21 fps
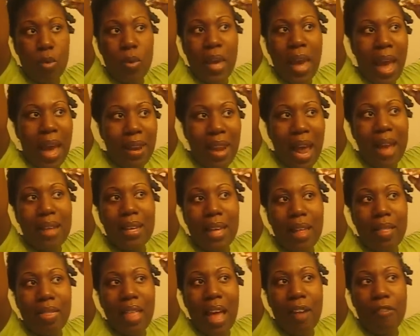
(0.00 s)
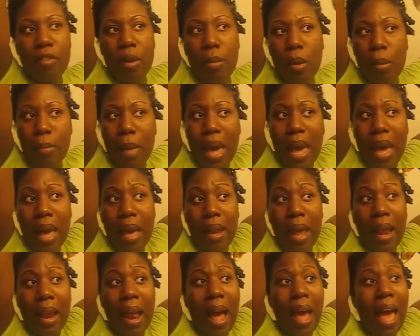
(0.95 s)
You cannot get that from a
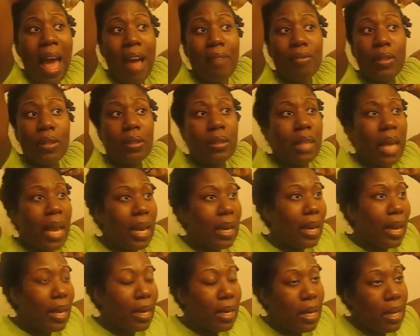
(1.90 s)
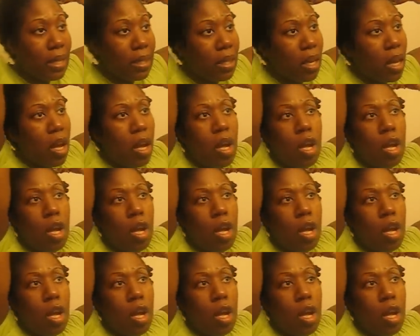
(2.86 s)
man. And I have to say, ladies,